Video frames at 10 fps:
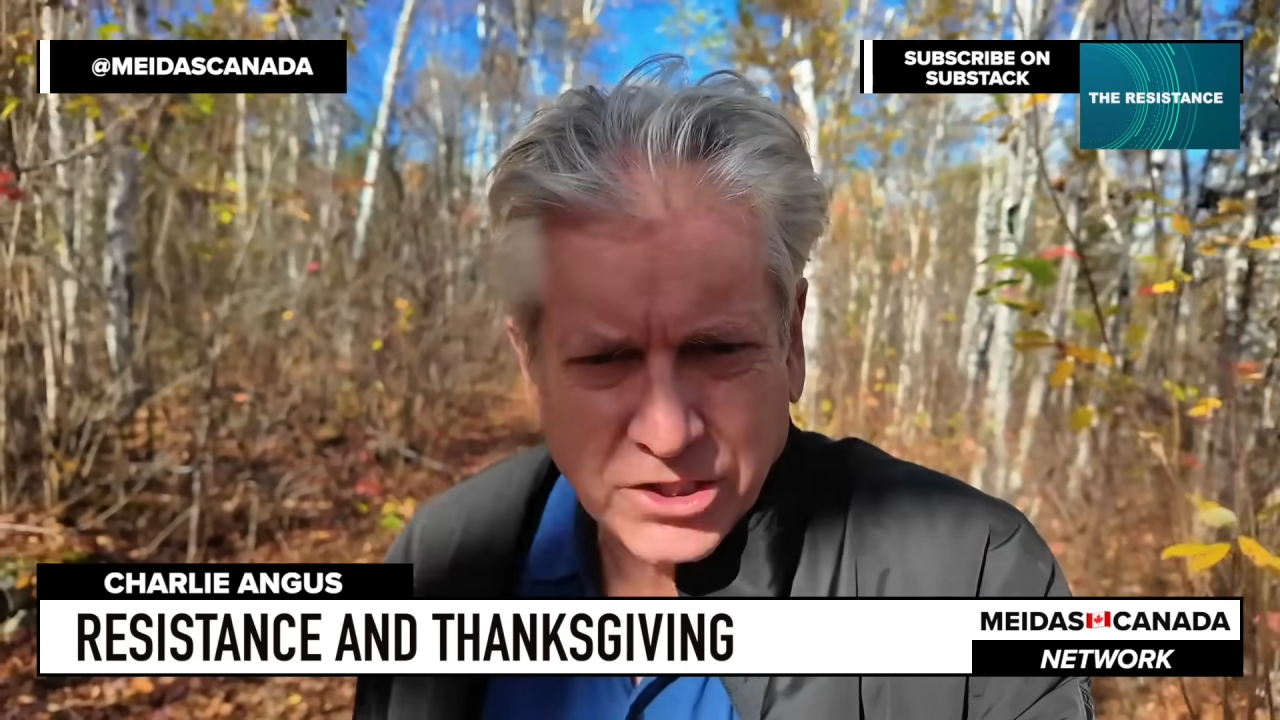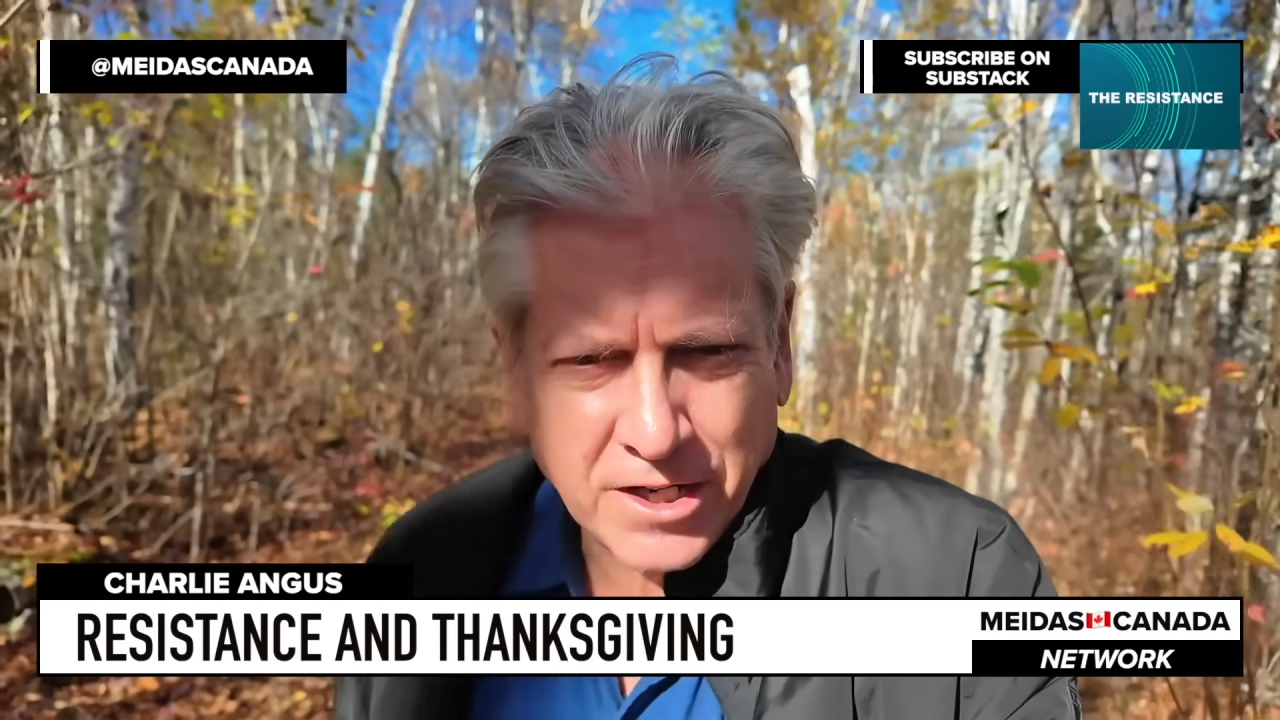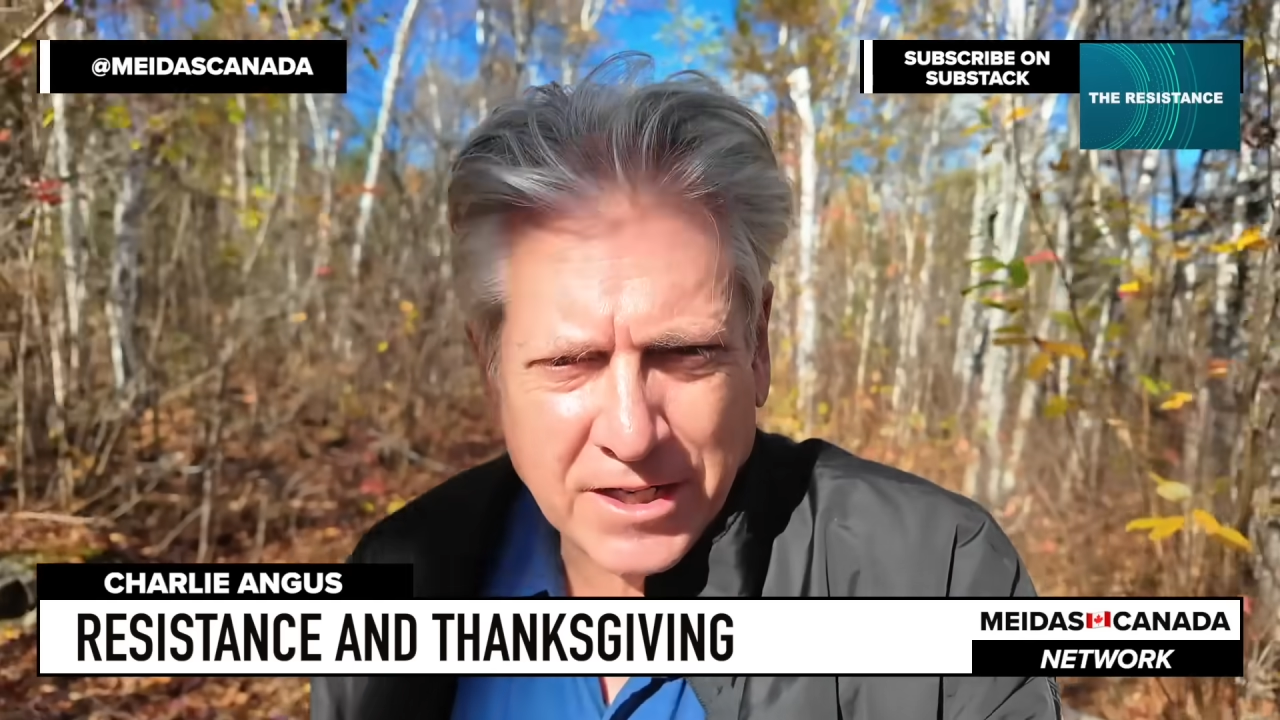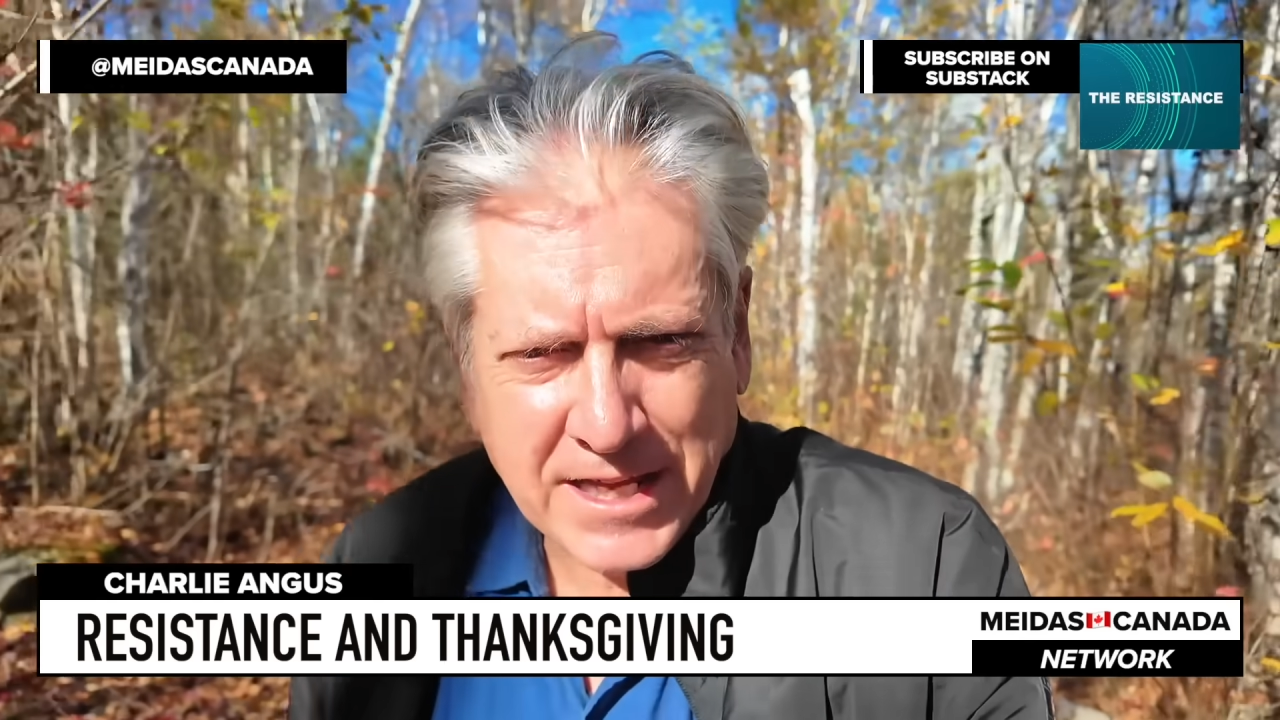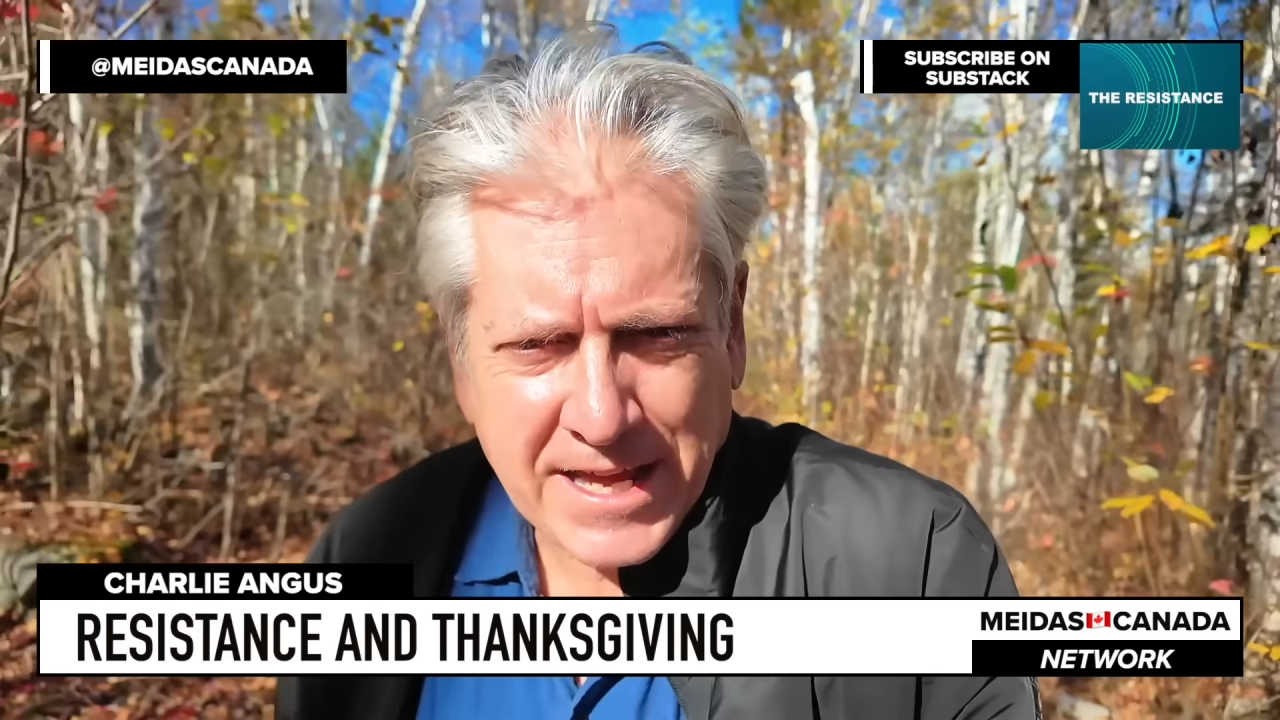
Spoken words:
Charlie